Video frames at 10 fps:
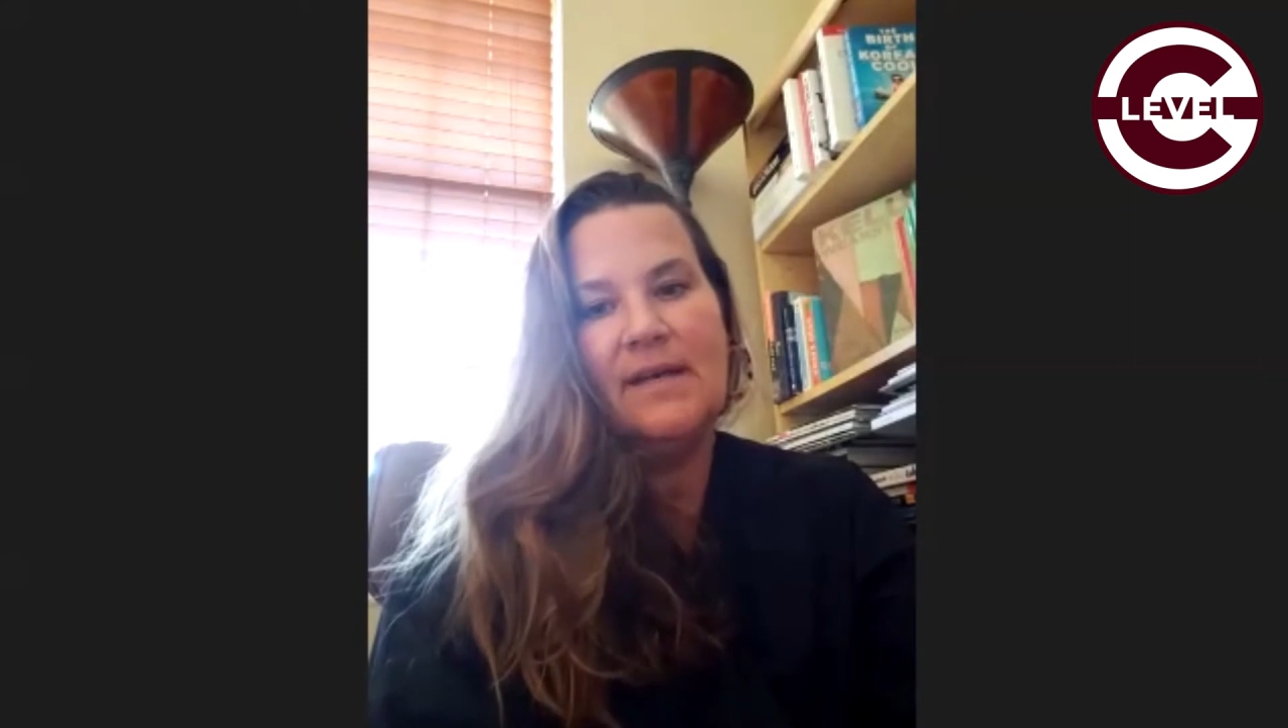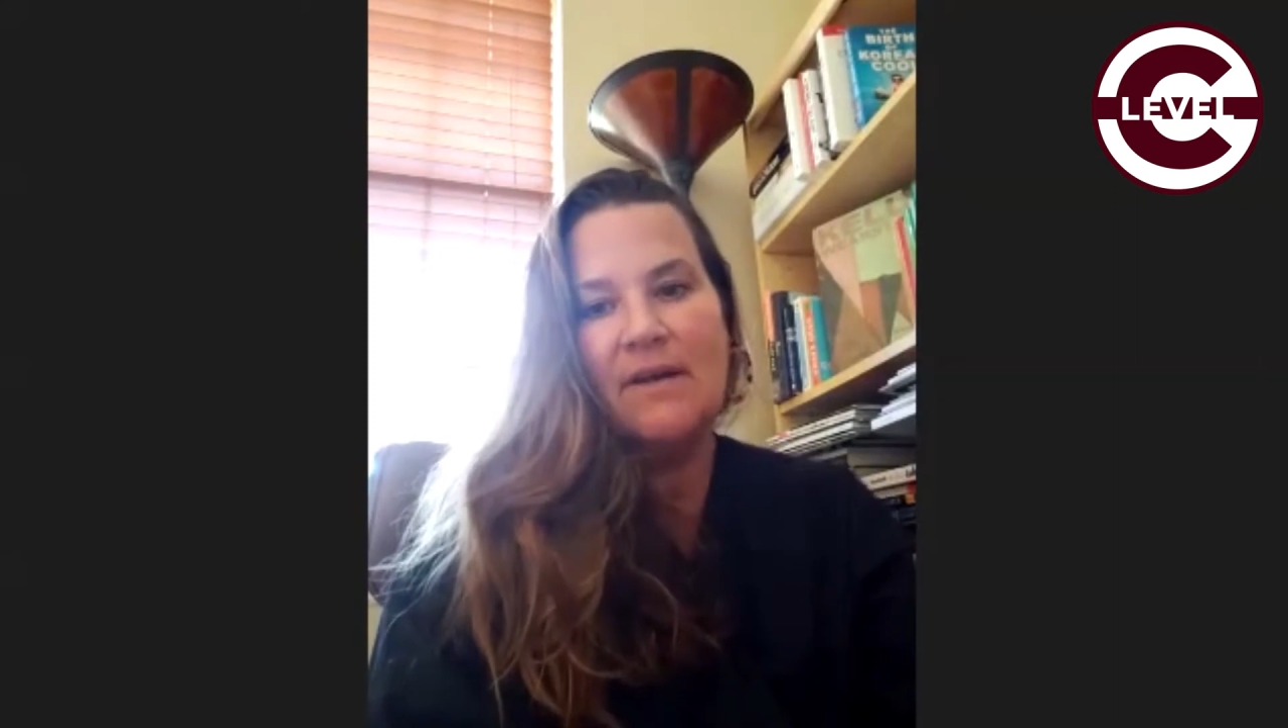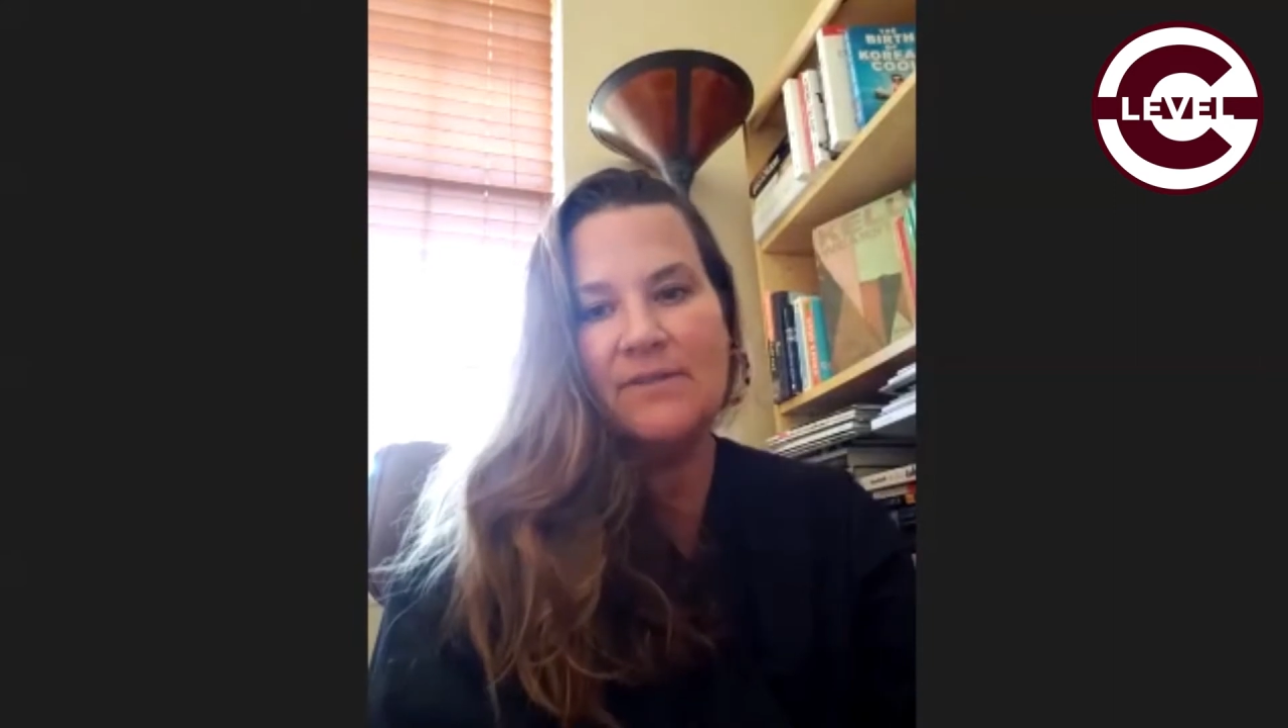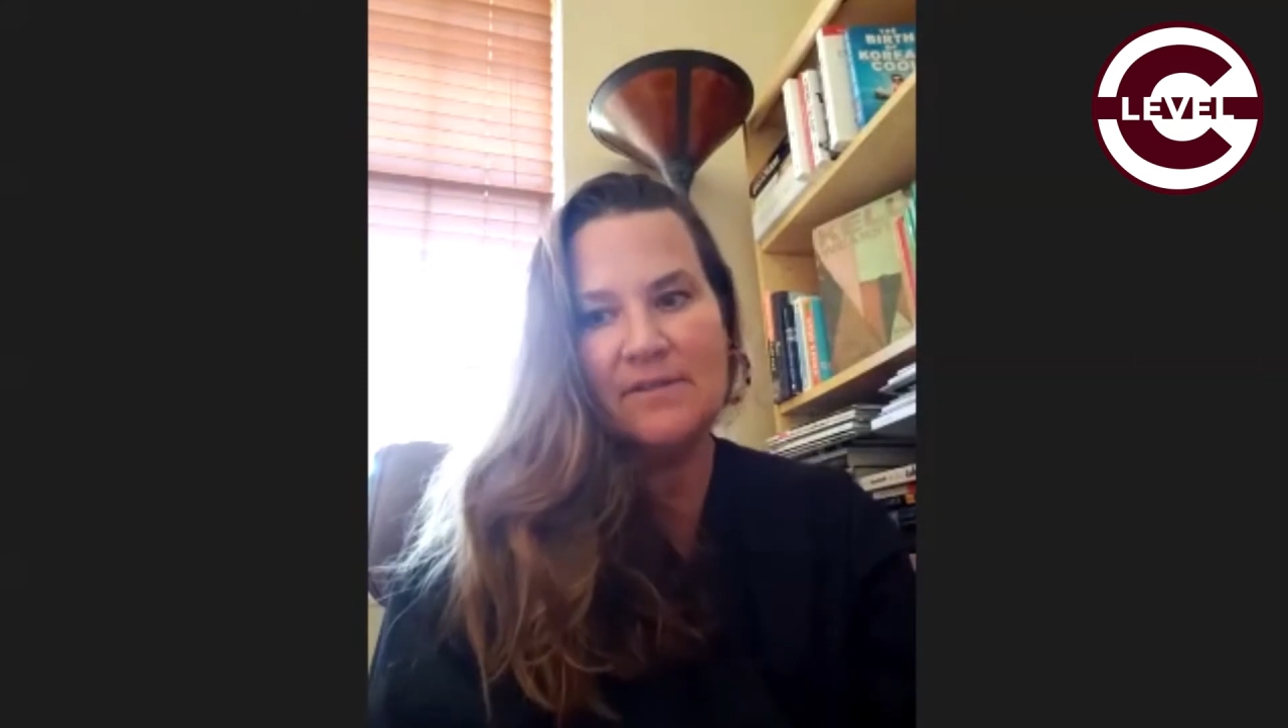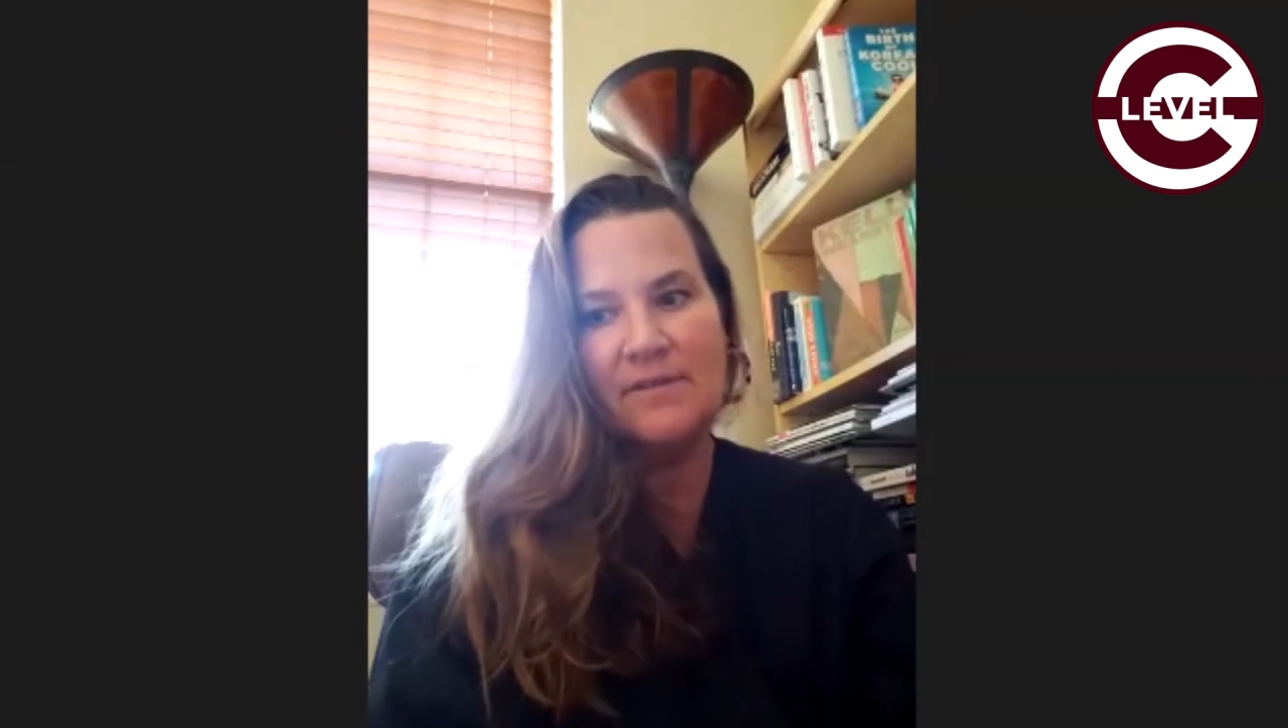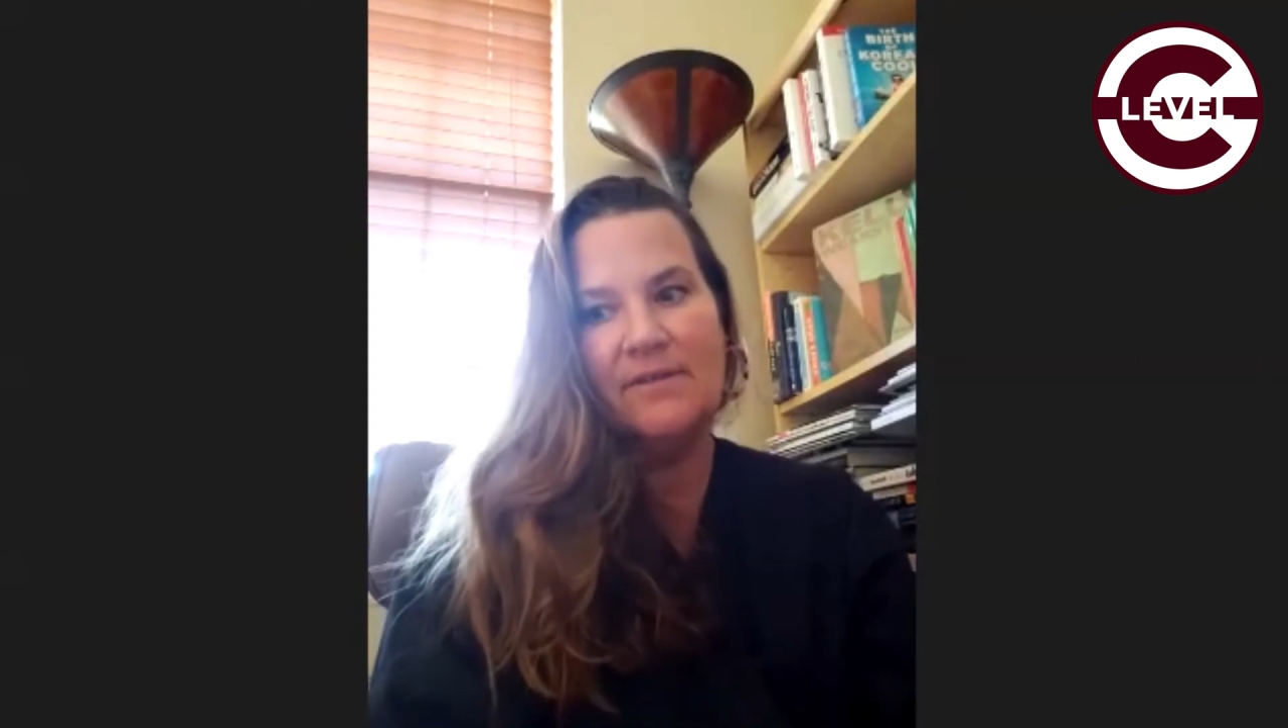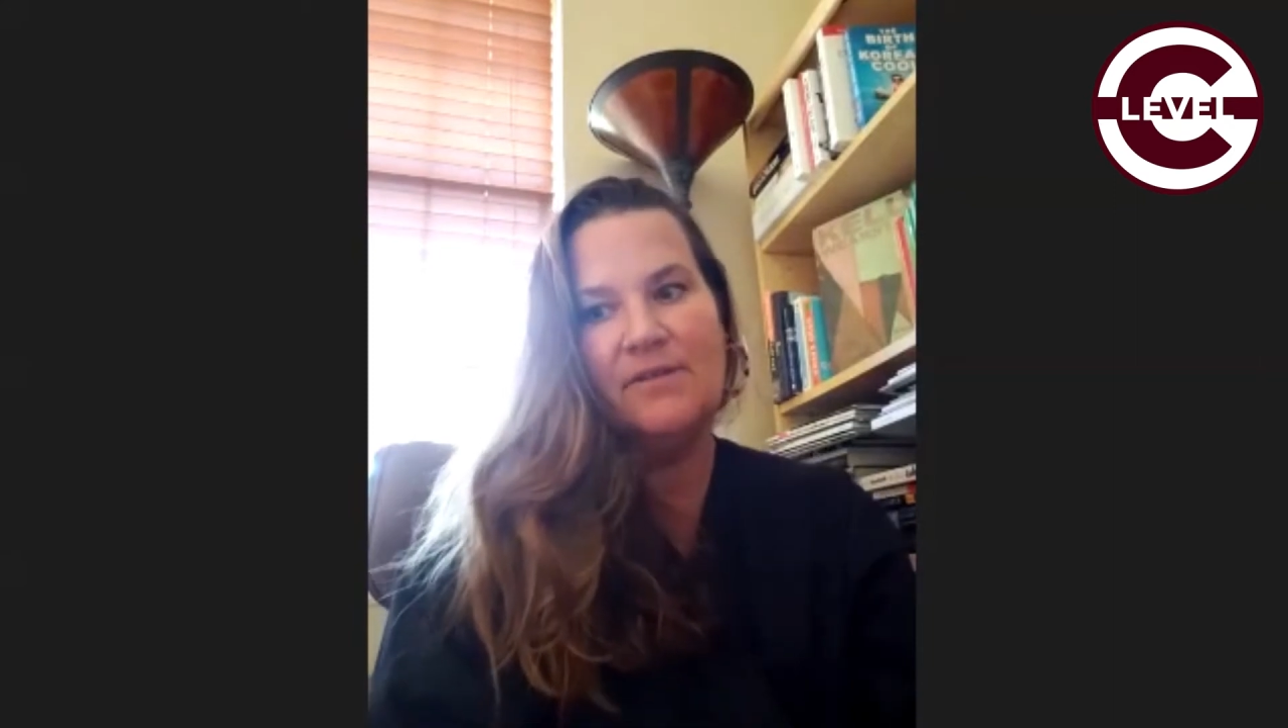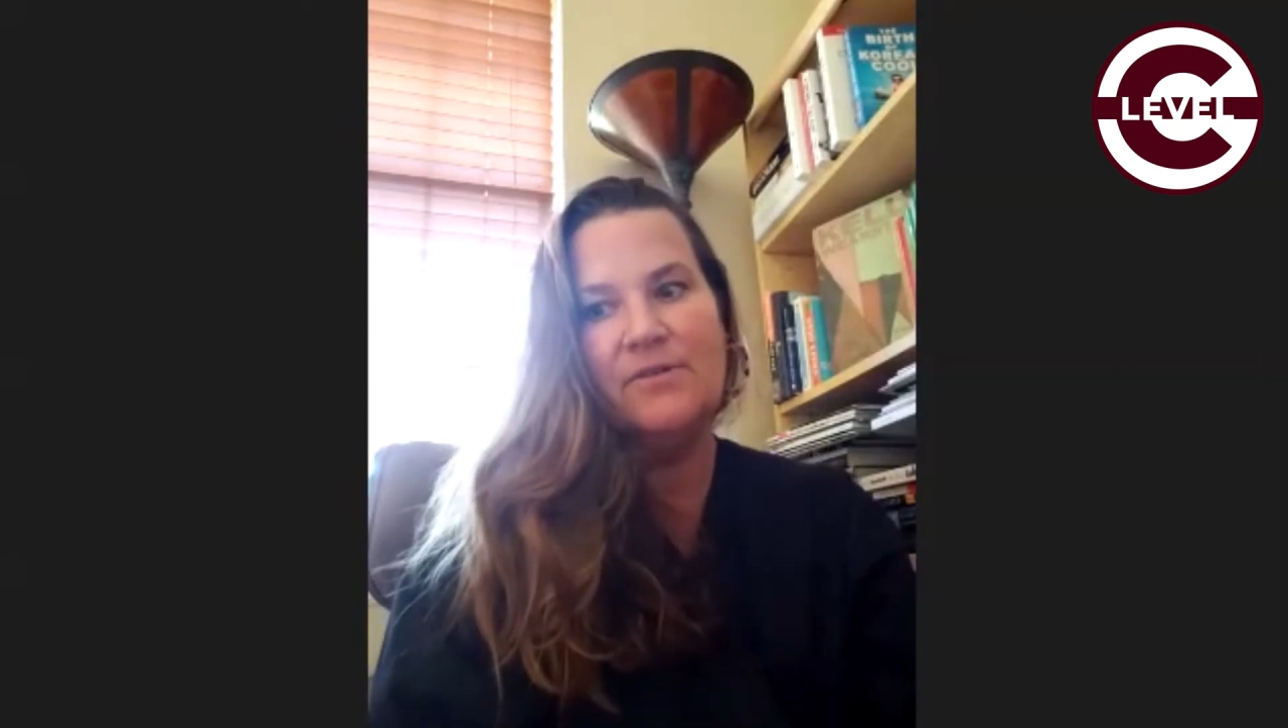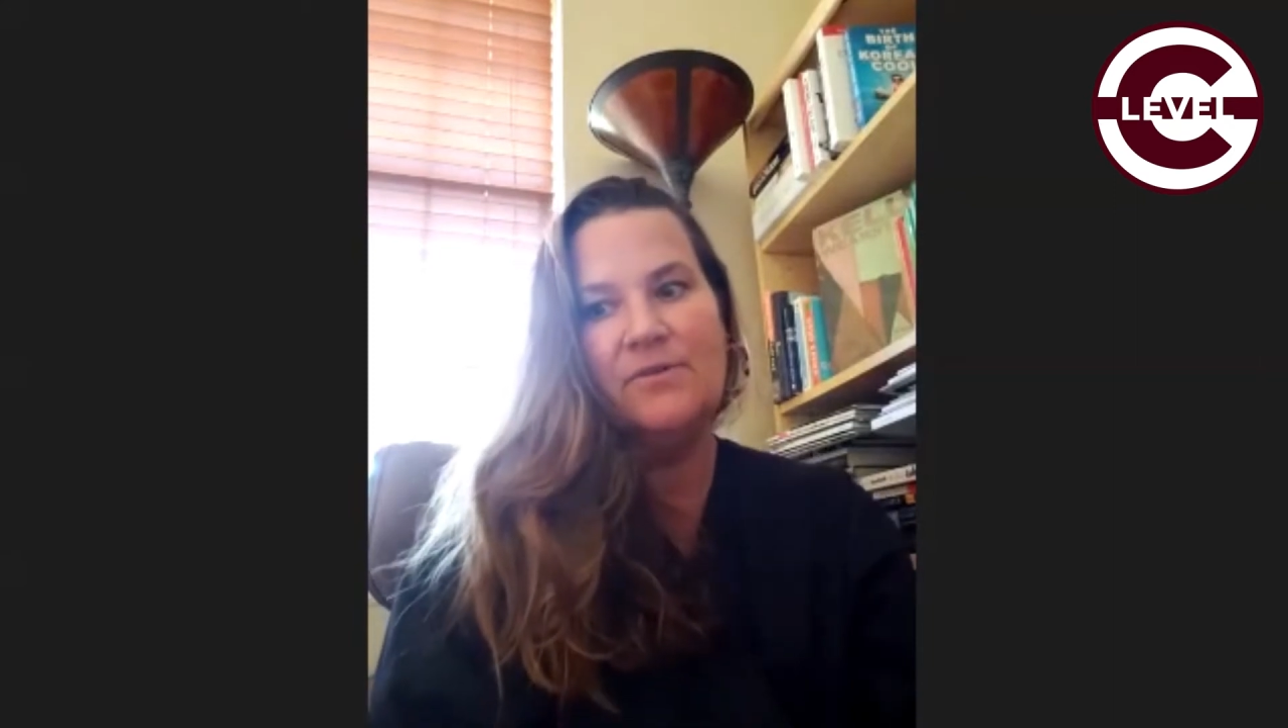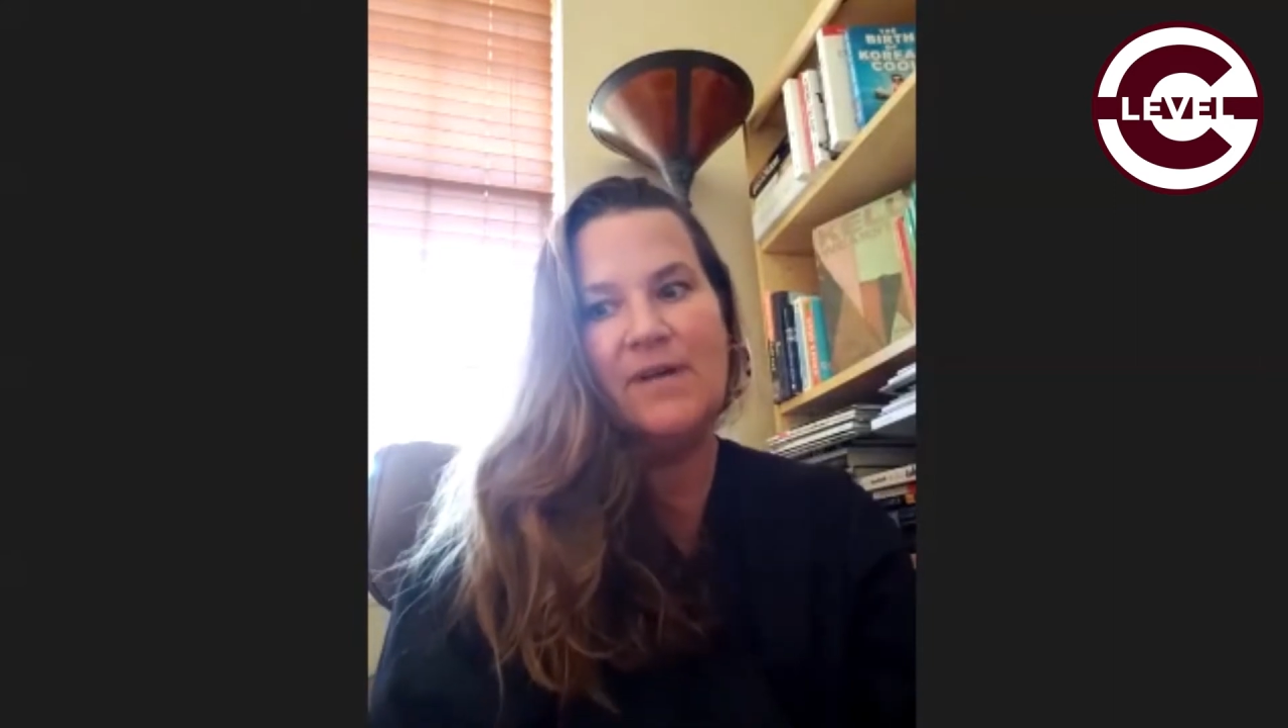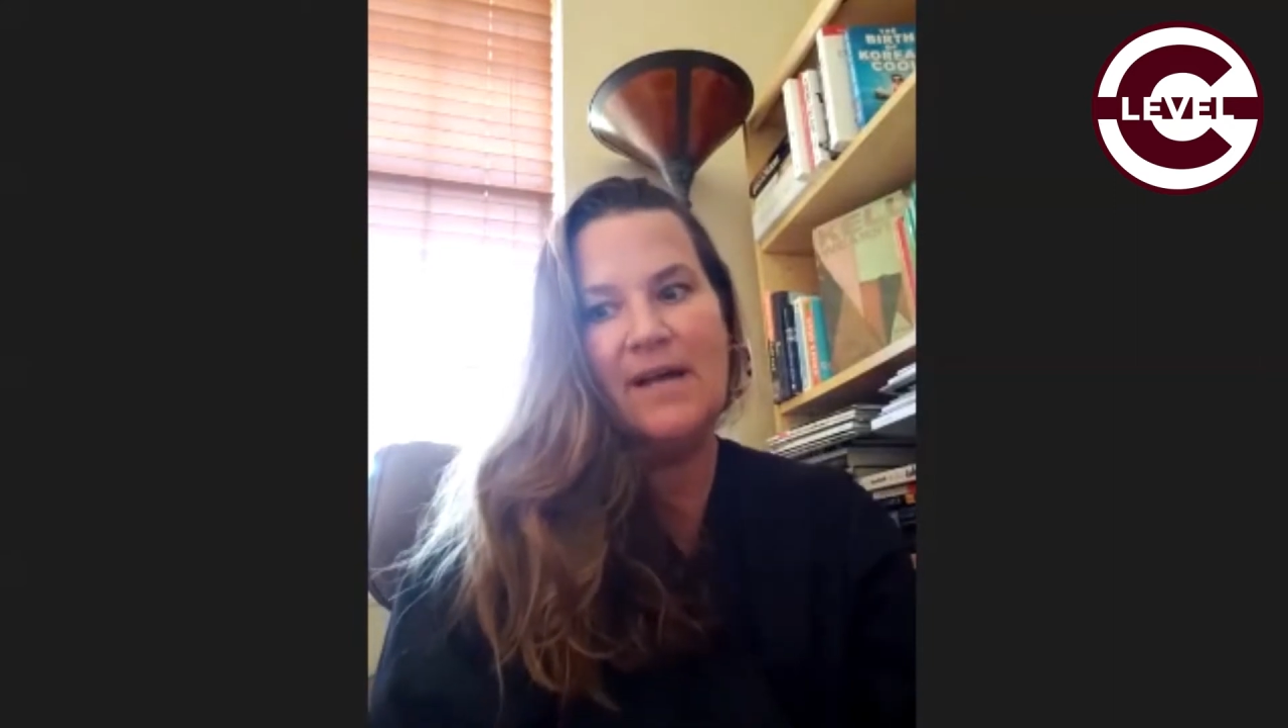counselor who